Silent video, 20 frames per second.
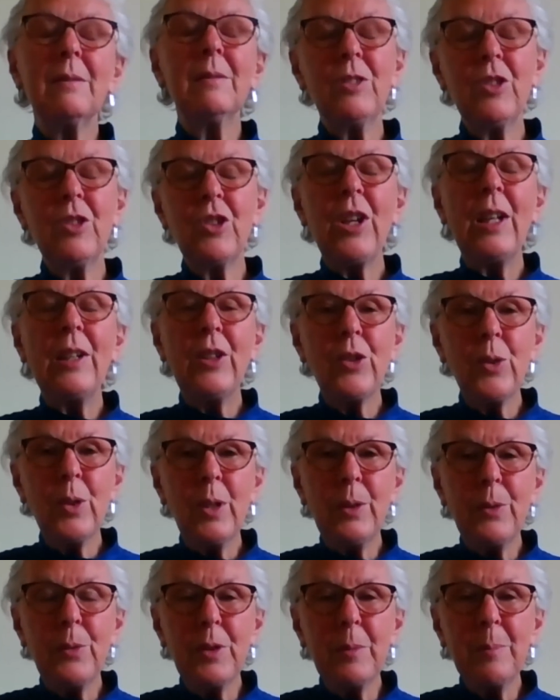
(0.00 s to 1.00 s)
chunter
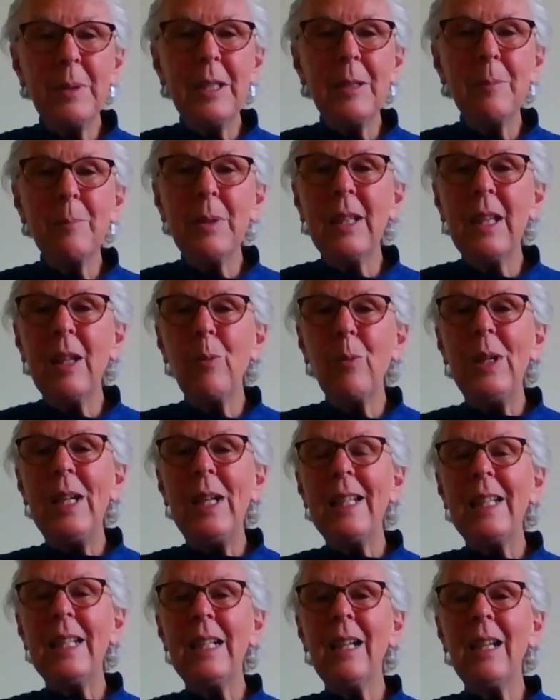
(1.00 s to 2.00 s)
on for a bit, but then we
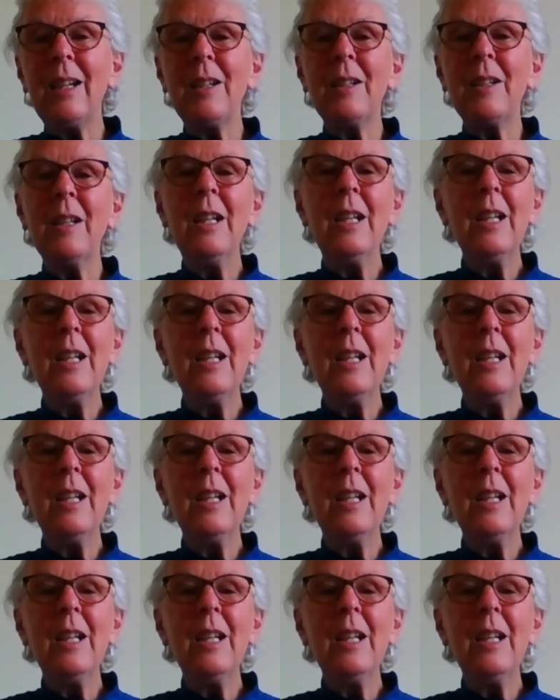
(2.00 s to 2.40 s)
let it go.